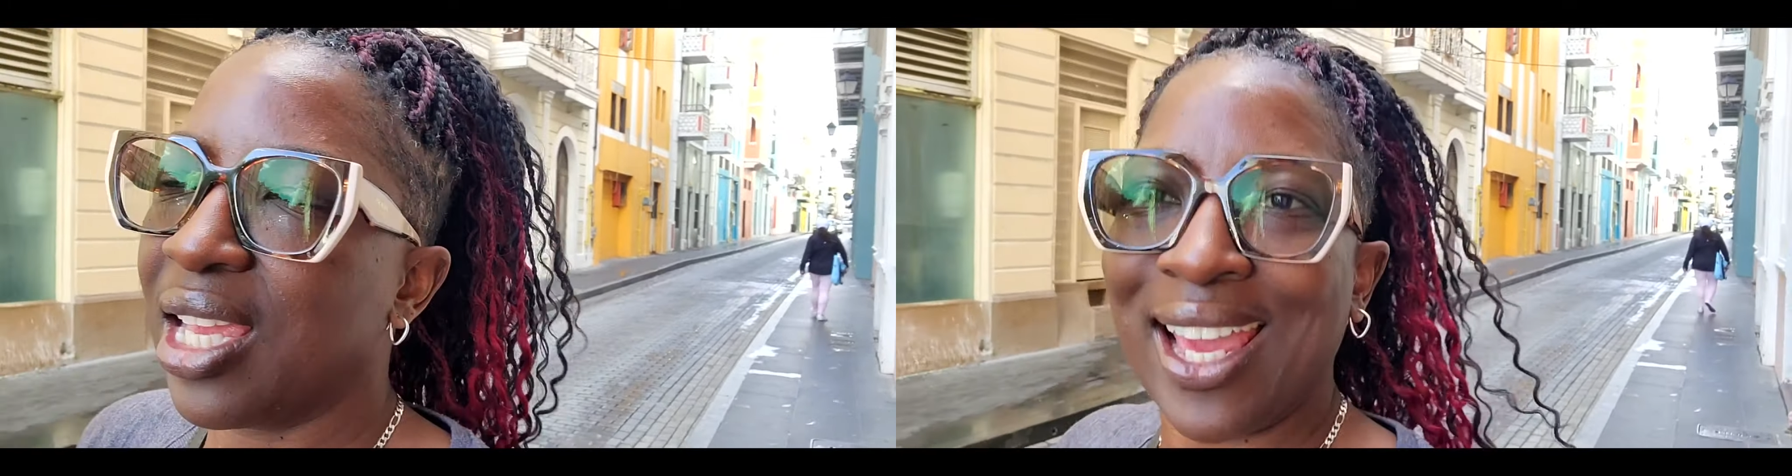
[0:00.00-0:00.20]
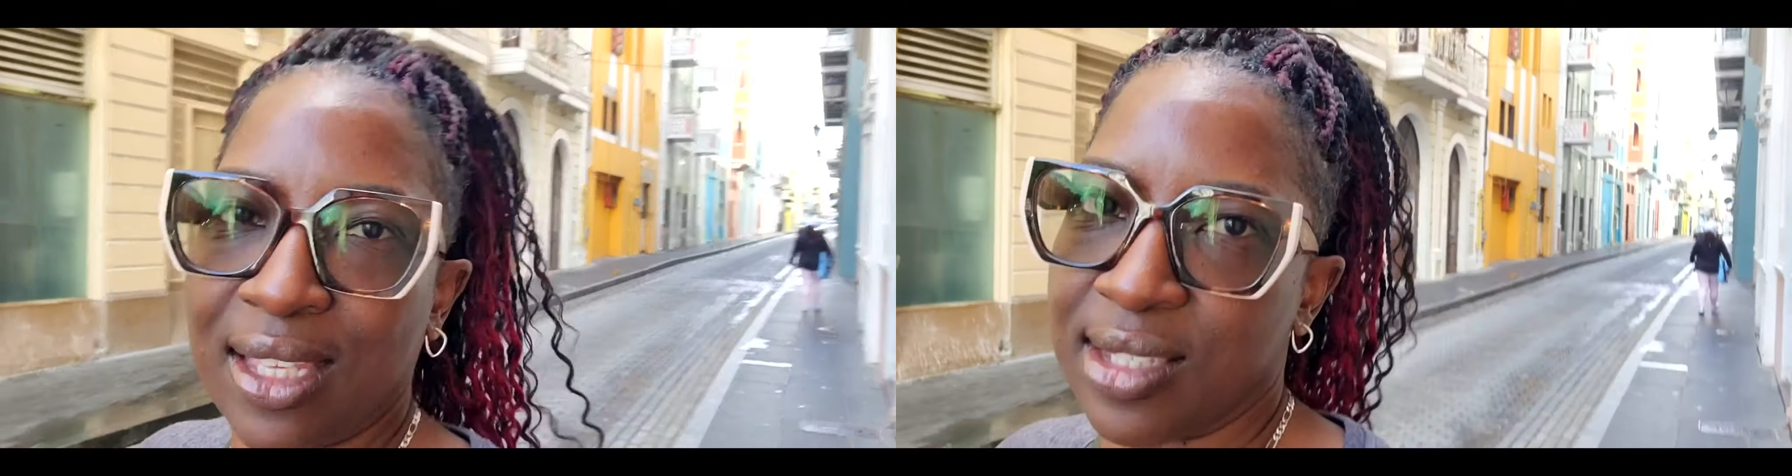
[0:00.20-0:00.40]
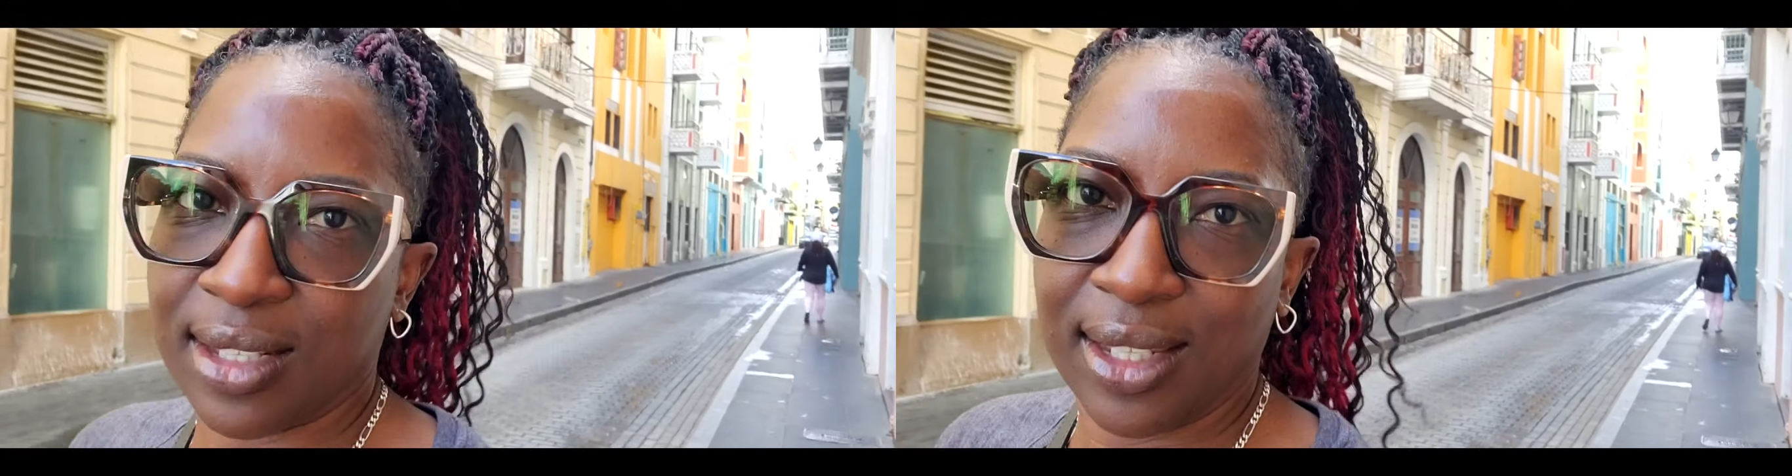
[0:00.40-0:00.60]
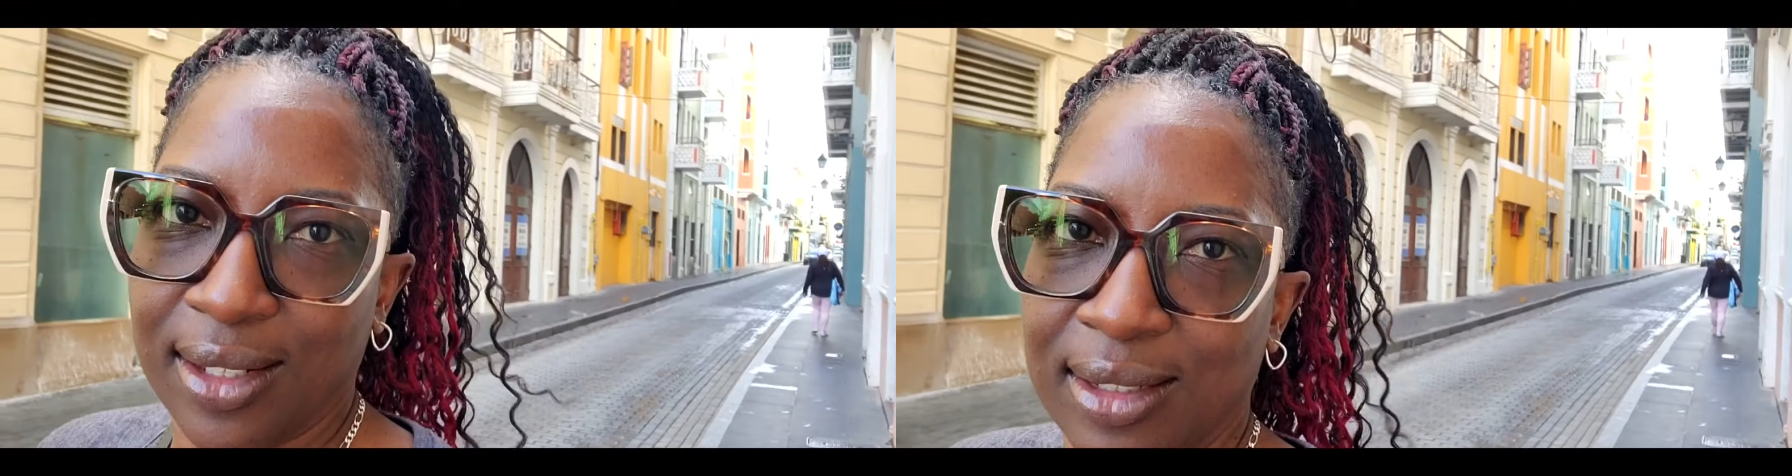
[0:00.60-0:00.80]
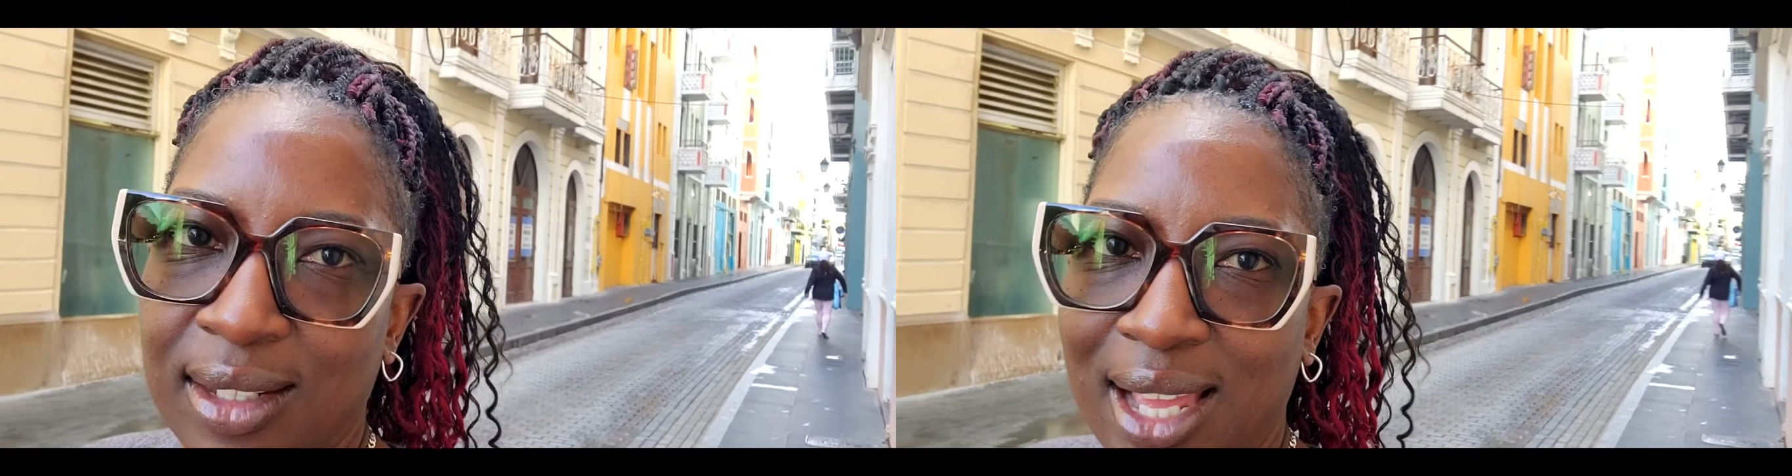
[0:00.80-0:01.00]

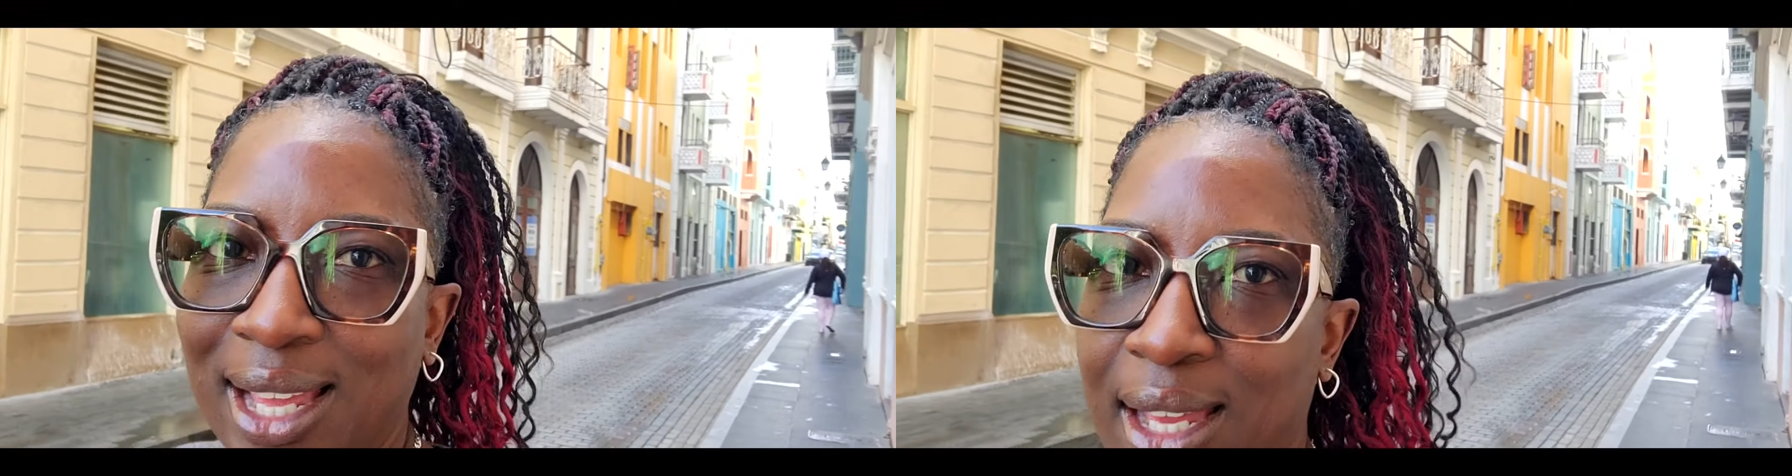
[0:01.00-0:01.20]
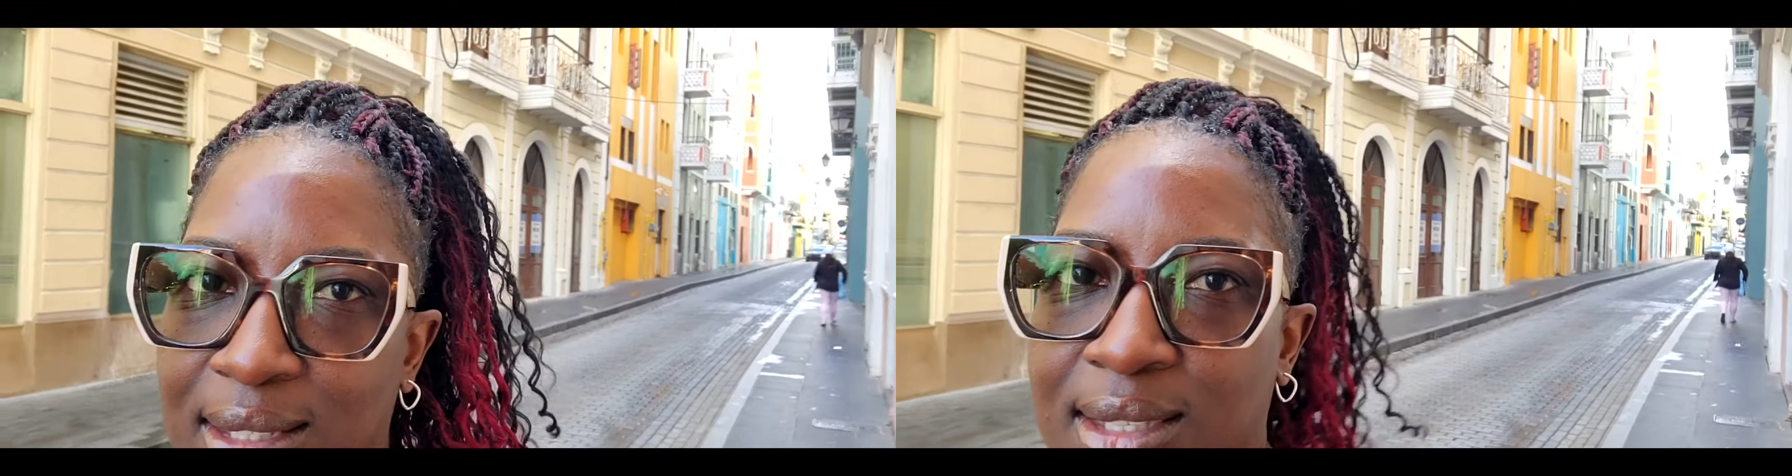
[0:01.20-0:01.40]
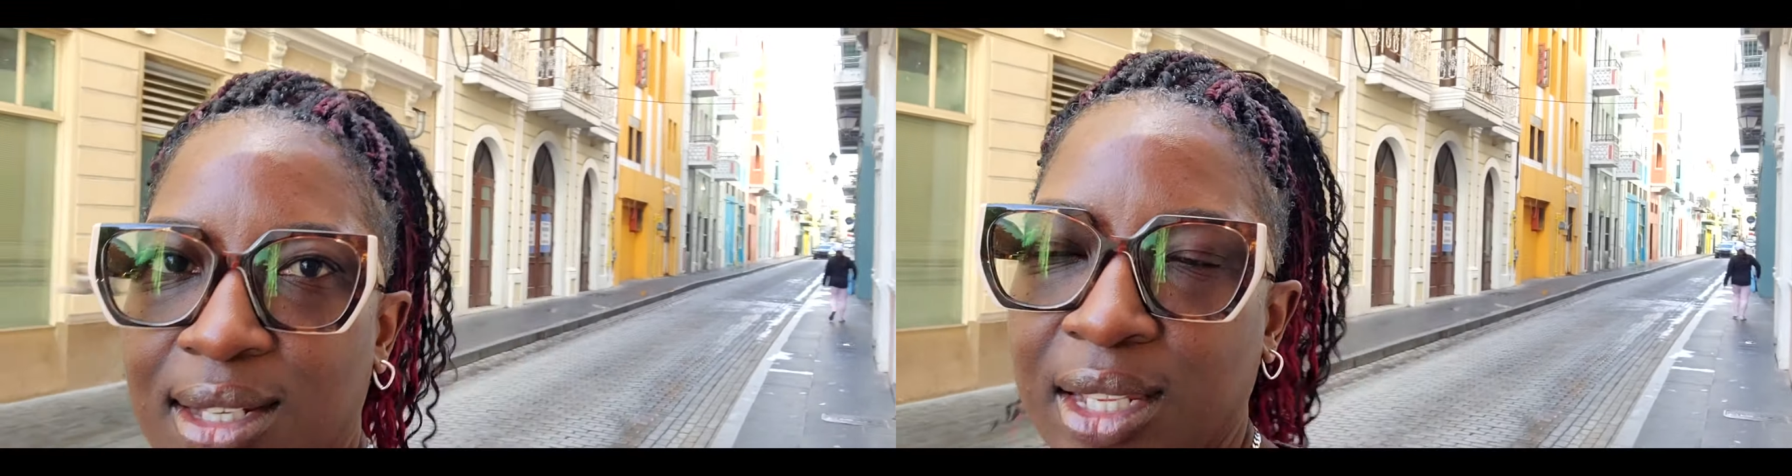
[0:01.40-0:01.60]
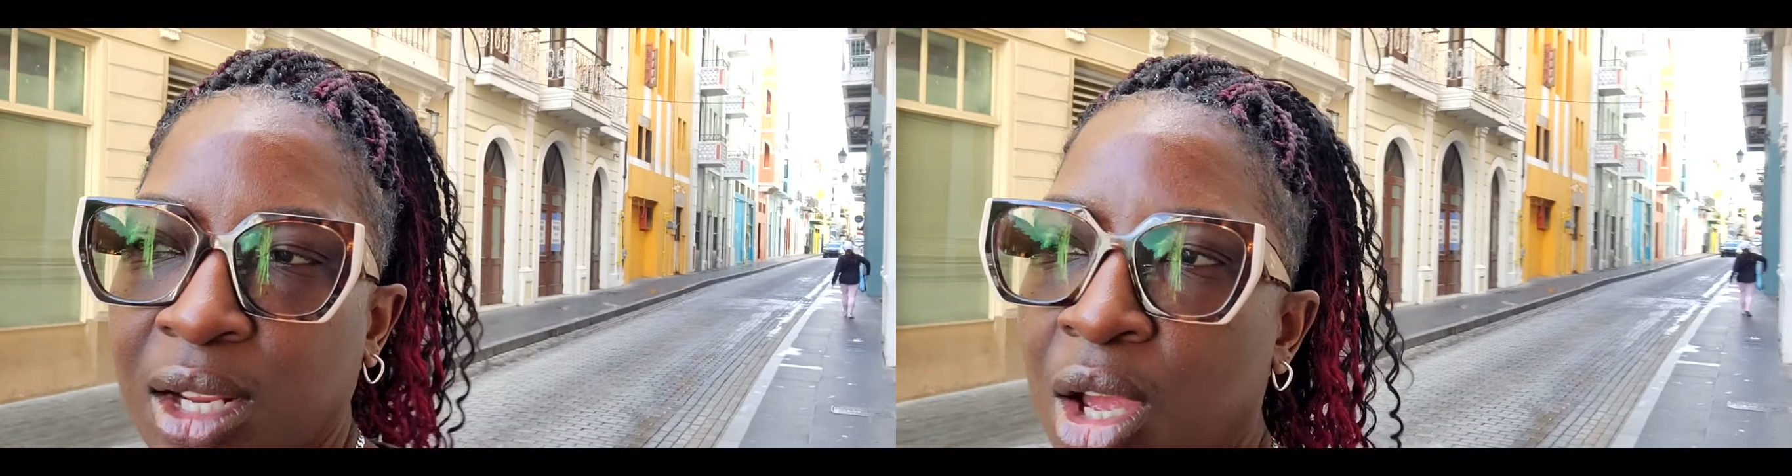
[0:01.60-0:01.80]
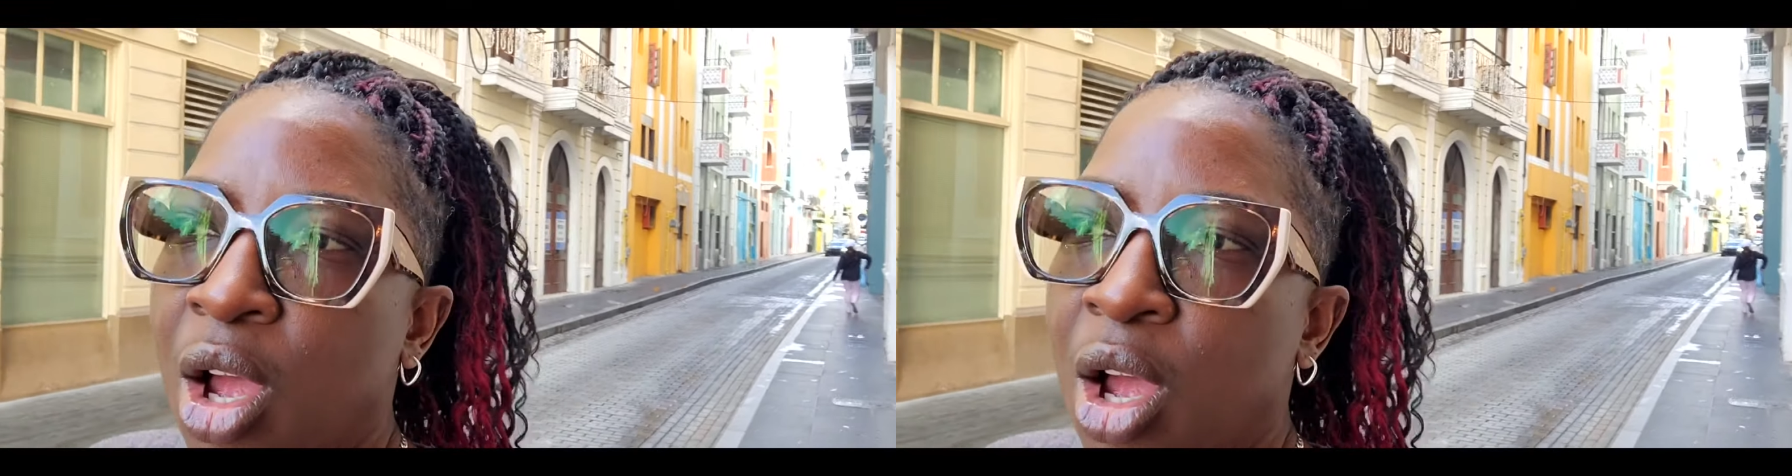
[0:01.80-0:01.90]
Excellent, excellent.